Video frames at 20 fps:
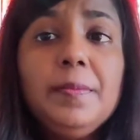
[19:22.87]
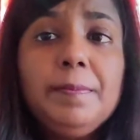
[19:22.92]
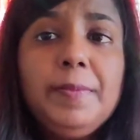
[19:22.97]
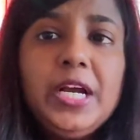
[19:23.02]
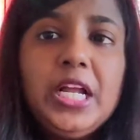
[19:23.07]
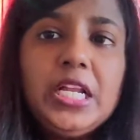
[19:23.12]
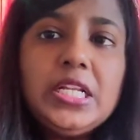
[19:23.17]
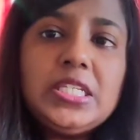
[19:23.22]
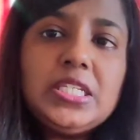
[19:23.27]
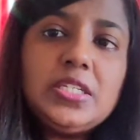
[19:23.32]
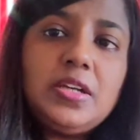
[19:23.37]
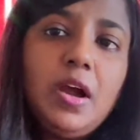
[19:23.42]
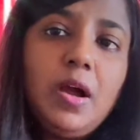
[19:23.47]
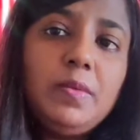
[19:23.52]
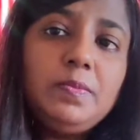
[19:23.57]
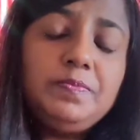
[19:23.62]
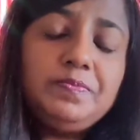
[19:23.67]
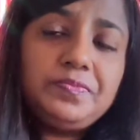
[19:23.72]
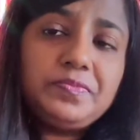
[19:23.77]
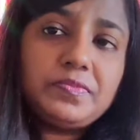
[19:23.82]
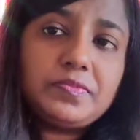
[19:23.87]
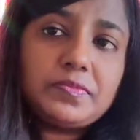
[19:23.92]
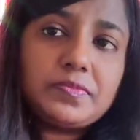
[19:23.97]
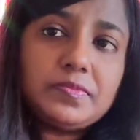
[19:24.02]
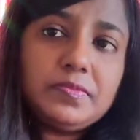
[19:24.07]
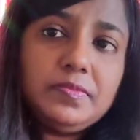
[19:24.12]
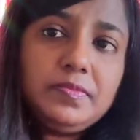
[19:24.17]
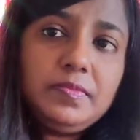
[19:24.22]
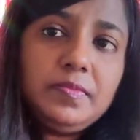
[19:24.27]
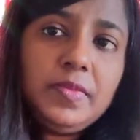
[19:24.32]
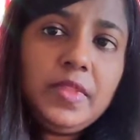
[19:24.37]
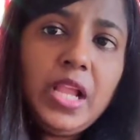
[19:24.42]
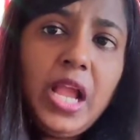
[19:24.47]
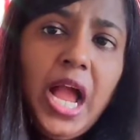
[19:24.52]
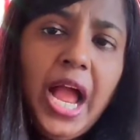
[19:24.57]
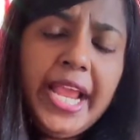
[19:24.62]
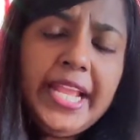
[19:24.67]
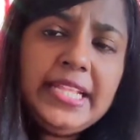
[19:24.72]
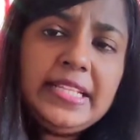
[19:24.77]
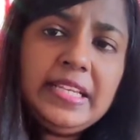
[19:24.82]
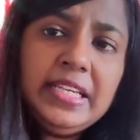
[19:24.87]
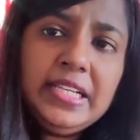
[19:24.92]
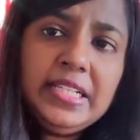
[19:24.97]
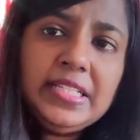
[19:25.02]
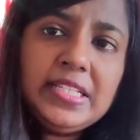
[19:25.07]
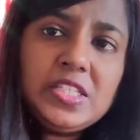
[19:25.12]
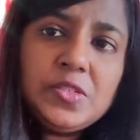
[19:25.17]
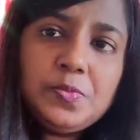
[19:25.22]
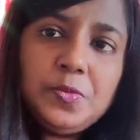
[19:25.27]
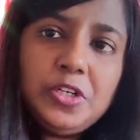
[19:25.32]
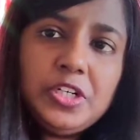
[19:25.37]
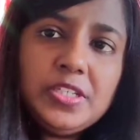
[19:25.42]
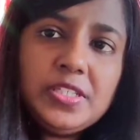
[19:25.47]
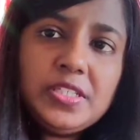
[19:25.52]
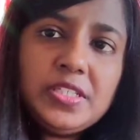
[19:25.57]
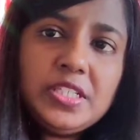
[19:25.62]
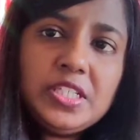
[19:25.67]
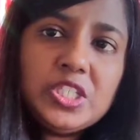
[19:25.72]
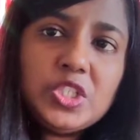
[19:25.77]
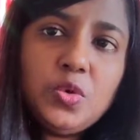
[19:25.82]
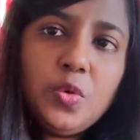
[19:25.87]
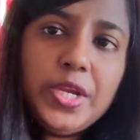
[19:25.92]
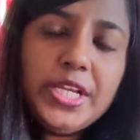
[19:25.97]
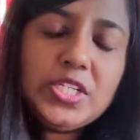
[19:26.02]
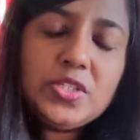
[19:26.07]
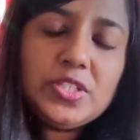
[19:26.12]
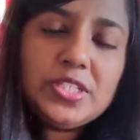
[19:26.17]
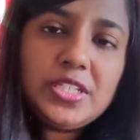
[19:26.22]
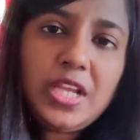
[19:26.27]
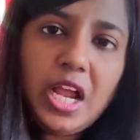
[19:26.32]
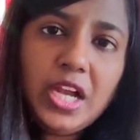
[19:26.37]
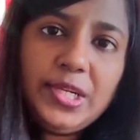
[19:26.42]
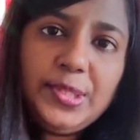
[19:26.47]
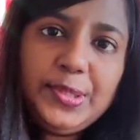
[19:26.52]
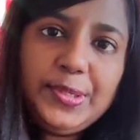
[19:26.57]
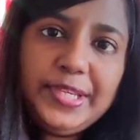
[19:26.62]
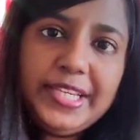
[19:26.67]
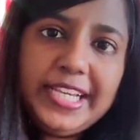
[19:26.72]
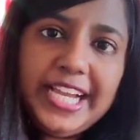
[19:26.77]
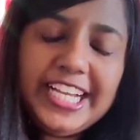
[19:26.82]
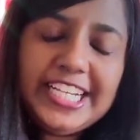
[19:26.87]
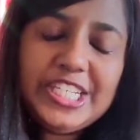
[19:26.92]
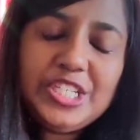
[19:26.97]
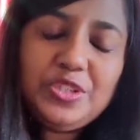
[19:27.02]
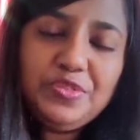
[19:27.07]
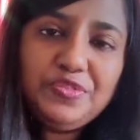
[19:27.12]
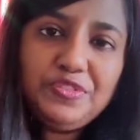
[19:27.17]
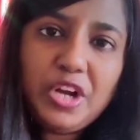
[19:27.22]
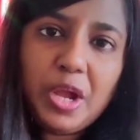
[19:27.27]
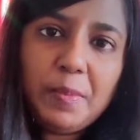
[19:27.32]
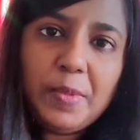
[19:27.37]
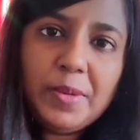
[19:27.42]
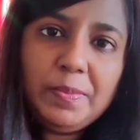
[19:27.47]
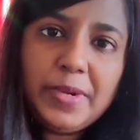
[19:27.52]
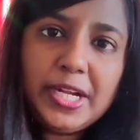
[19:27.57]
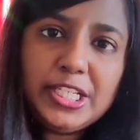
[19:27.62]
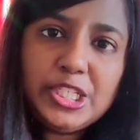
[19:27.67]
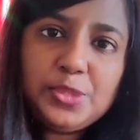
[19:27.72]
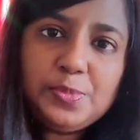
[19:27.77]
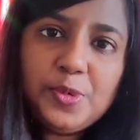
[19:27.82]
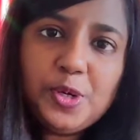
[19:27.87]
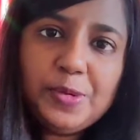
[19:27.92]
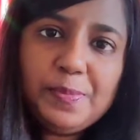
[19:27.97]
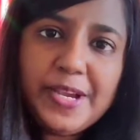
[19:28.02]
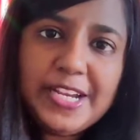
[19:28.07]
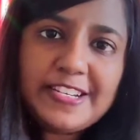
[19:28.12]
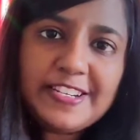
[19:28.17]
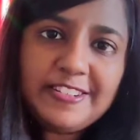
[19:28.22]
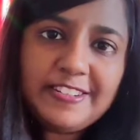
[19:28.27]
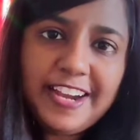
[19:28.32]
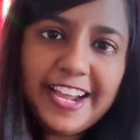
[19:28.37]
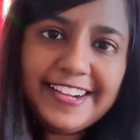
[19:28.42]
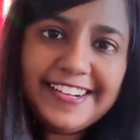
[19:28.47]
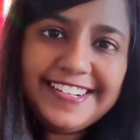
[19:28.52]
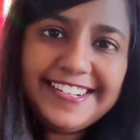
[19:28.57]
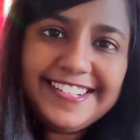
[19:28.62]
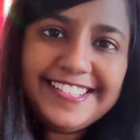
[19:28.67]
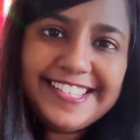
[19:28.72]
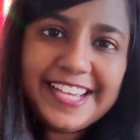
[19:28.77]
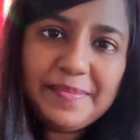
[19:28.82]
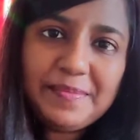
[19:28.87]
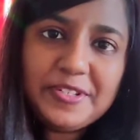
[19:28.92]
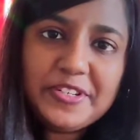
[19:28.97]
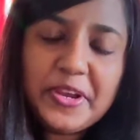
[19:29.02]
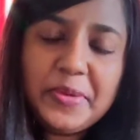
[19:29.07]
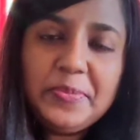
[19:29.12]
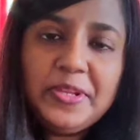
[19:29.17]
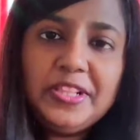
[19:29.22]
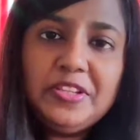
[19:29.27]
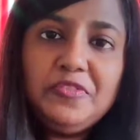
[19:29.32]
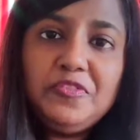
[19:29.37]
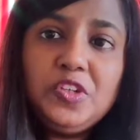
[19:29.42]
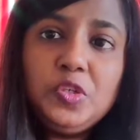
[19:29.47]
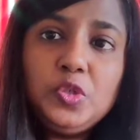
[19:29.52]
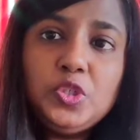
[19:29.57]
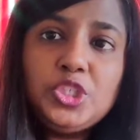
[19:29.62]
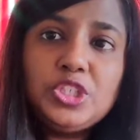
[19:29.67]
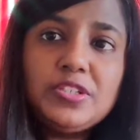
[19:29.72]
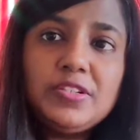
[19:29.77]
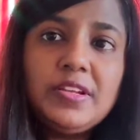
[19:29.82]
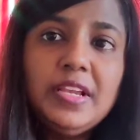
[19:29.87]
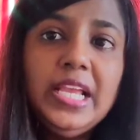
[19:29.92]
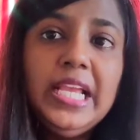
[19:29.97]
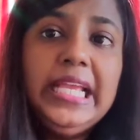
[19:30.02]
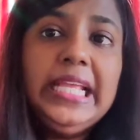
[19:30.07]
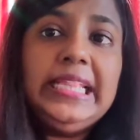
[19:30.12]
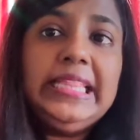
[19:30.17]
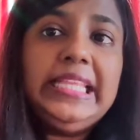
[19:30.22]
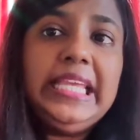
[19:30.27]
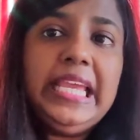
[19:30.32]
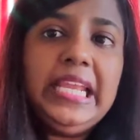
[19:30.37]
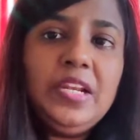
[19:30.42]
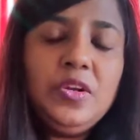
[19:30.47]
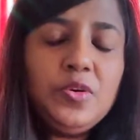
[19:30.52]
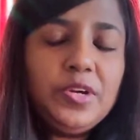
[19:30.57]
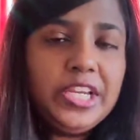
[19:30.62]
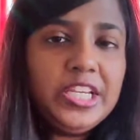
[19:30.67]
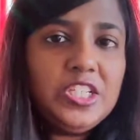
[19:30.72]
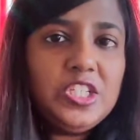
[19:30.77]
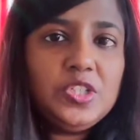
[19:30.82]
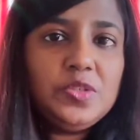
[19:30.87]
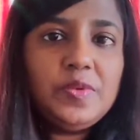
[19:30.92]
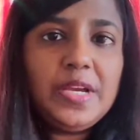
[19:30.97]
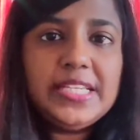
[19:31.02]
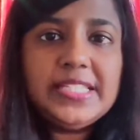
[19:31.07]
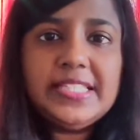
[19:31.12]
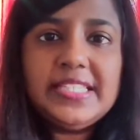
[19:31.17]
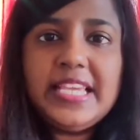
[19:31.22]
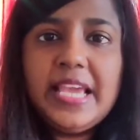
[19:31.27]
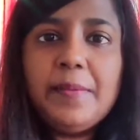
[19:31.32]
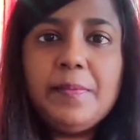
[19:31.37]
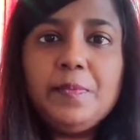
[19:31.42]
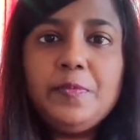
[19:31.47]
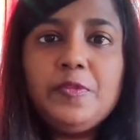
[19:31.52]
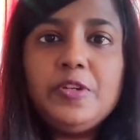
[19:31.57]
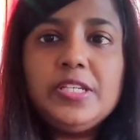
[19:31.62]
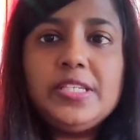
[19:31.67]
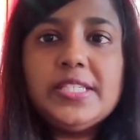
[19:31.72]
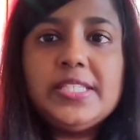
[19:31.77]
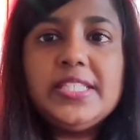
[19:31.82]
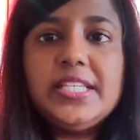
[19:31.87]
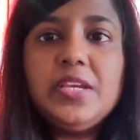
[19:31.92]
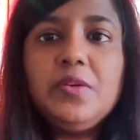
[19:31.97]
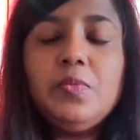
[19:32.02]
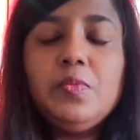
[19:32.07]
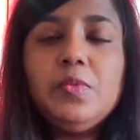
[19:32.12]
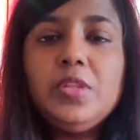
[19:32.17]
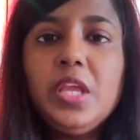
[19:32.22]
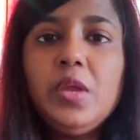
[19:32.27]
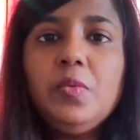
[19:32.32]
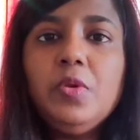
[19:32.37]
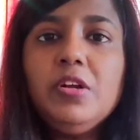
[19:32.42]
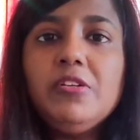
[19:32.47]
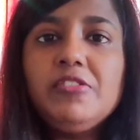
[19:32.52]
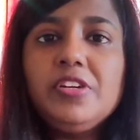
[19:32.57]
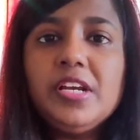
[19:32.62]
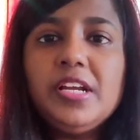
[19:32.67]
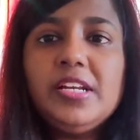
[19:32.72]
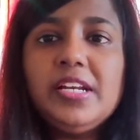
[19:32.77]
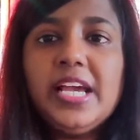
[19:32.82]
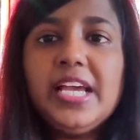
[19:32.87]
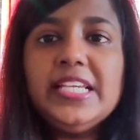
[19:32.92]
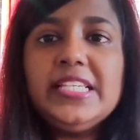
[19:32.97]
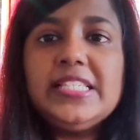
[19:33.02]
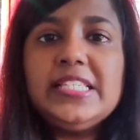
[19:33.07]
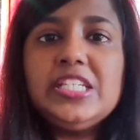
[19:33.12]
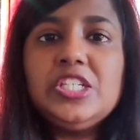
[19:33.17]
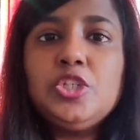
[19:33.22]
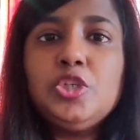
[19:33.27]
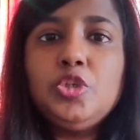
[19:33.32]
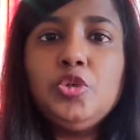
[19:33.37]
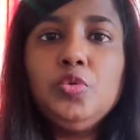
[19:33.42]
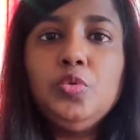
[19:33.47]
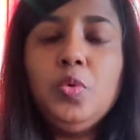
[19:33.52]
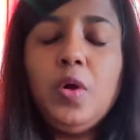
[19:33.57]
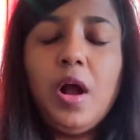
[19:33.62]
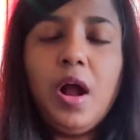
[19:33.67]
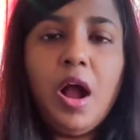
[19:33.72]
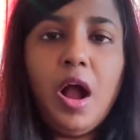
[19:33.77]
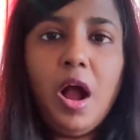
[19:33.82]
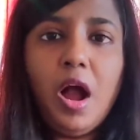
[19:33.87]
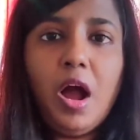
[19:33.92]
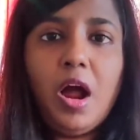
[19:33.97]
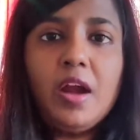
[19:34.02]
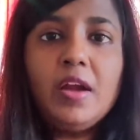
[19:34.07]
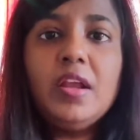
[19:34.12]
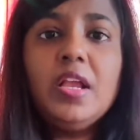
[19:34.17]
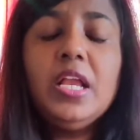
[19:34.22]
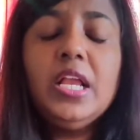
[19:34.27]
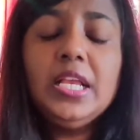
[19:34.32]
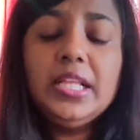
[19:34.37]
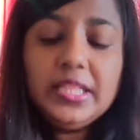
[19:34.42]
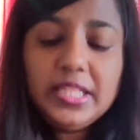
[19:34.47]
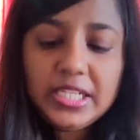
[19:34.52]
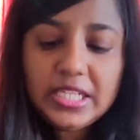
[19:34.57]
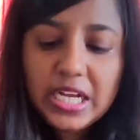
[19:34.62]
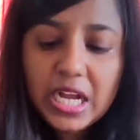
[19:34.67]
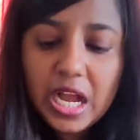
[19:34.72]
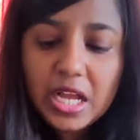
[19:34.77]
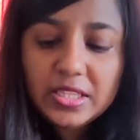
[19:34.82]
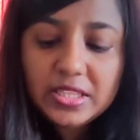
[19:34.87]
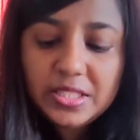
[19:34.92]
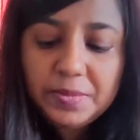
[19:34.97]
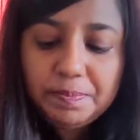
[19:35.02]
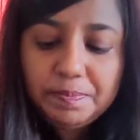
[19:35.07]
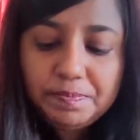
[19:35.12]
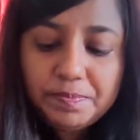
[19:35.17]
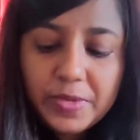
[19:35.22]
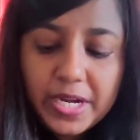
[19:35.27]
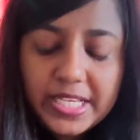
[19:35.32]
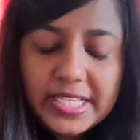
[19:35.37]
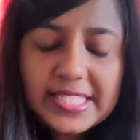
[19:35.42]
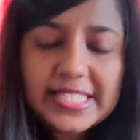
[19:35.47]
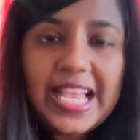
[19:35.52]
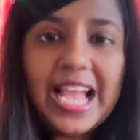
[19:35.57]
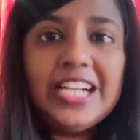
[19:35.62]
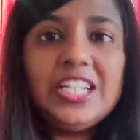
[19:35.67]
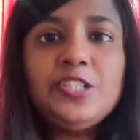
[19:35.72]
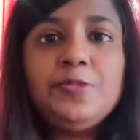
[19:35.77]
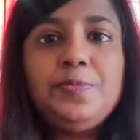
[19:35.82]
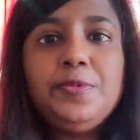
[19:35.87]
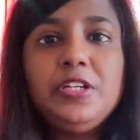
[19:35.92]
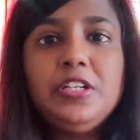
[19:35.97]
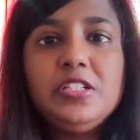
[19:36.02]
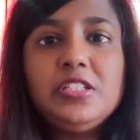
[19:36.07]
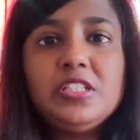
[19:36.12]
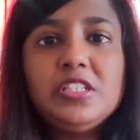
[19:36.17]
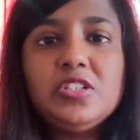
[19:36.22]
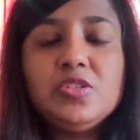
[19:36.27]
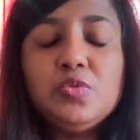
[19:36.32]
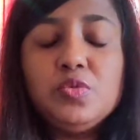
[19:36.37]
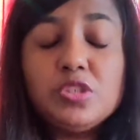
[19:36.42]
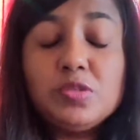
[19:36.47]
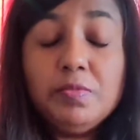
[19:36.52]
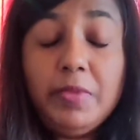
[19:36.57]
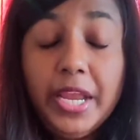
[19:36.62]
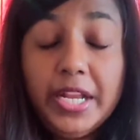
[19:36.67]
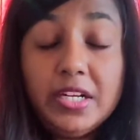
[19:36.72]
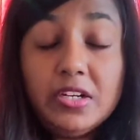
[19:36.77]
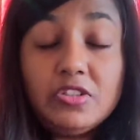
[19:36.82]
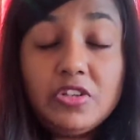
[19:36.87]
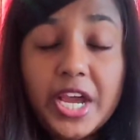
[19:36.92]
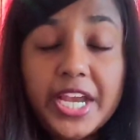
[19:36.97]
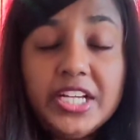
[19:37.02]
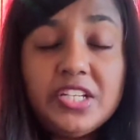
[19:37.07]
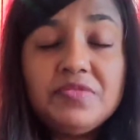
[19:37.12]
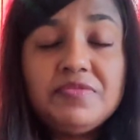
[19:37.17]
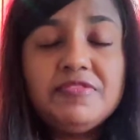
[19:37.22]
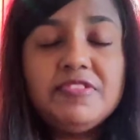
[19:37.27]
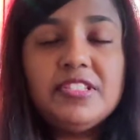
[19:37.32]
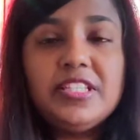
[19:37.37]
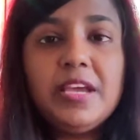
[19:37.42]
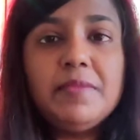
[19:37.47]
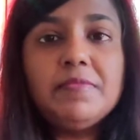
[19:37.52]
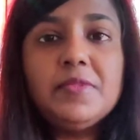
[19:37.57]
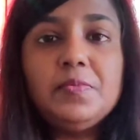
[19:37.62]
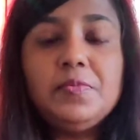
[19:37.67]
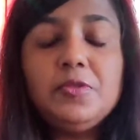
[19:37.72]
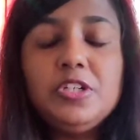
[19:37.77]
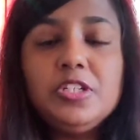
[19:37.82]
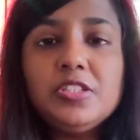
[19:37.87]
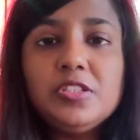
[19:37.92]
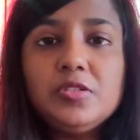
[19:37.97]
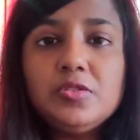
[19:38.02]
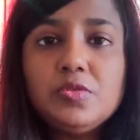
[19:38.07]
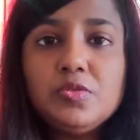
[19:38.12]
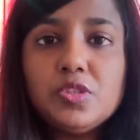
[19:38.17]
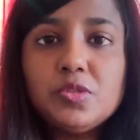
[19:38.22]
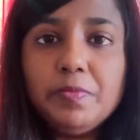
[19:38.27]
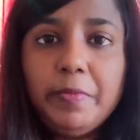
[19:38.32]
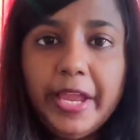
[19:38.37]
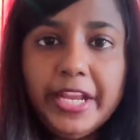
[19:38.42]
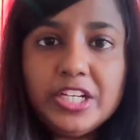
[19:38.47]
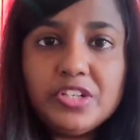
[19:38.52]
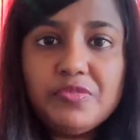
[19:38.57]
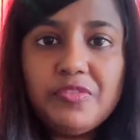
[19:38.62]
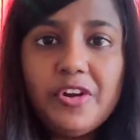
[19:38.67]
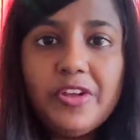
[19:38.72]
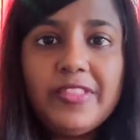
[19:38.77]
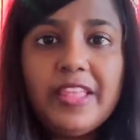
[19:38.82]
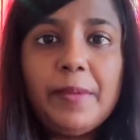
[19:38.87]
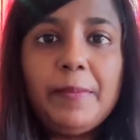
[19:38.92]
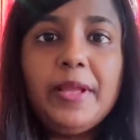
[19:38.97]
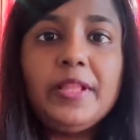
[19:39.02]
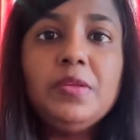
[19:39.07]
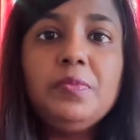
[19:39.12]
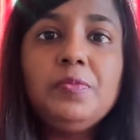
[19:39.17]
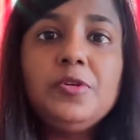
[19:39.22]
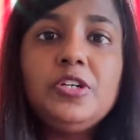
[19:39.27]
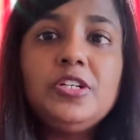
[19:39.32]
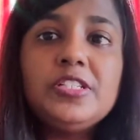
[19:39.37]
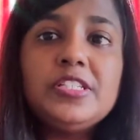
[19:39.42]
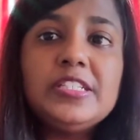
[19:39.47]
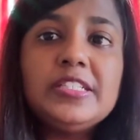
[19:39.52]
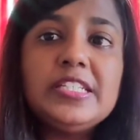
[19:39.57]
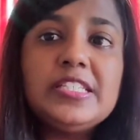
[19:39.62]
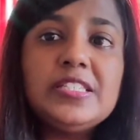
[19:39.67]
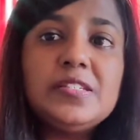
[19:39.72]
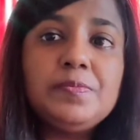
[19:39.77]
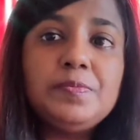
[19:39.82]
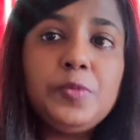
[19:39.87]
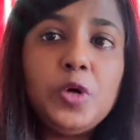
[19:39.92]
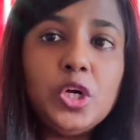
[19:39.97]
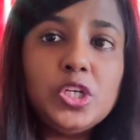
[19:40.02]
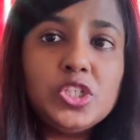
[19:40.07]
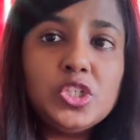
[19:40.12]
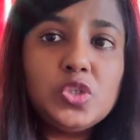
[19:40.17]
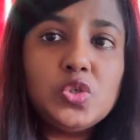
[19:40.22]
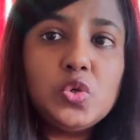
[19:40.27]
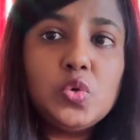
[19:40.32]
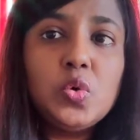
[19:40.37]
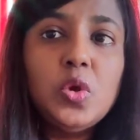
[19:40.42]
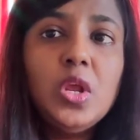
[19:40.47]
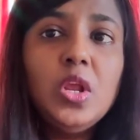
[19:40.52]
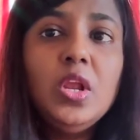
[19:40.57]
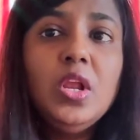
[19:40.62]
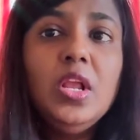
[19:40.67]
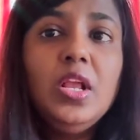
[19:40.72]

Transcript: But I think this person is going to start looking at you from a much more better angle sometime in the future. They'll look at you as the empress. They will realize that you are the exact person who's meant right for them, the person who's meant for them, and the person they're supposed to